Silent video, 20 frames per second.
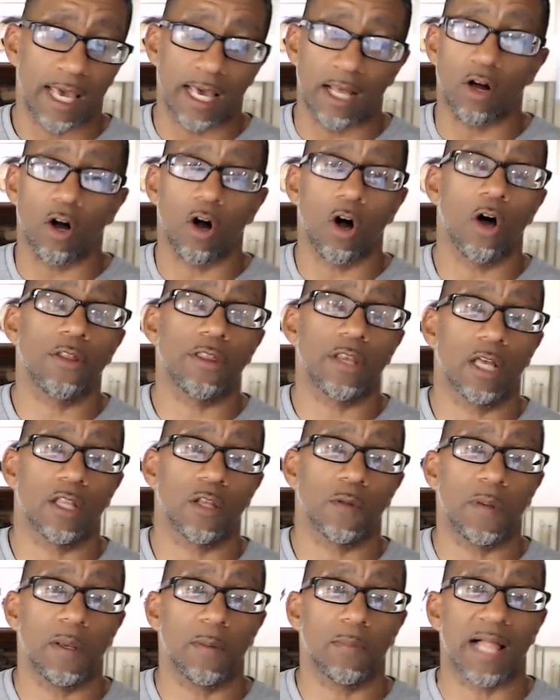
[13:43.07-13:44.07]
and all the
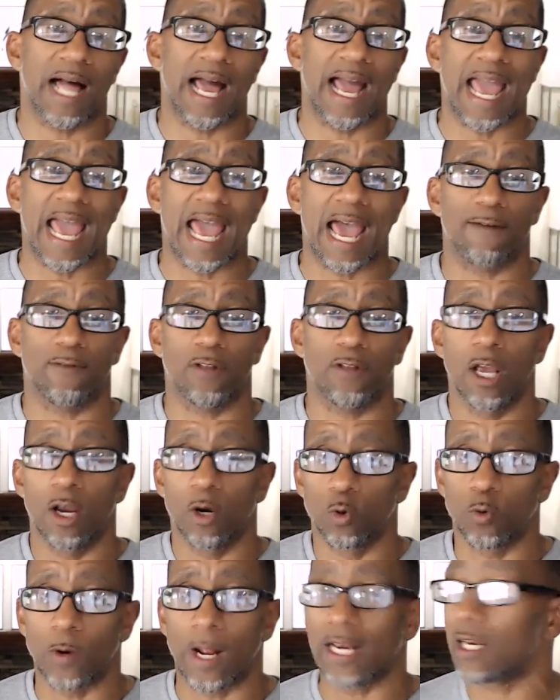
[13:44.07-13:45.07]
other people I have
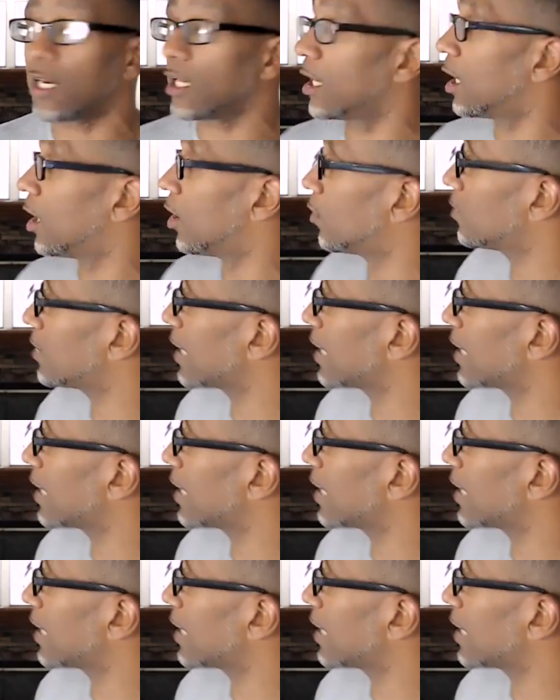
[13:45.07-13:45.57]
ready to go,